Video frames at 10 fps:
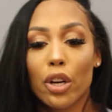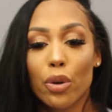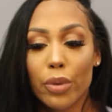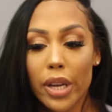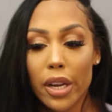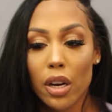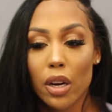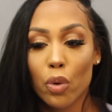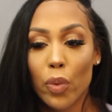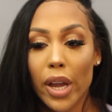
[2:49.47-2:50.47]

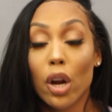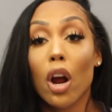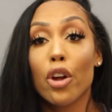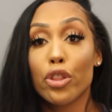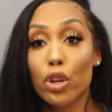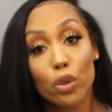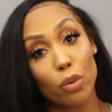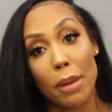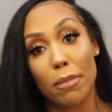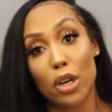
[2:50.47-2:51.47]
career where our third group
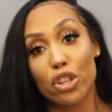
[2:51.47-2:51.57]
member,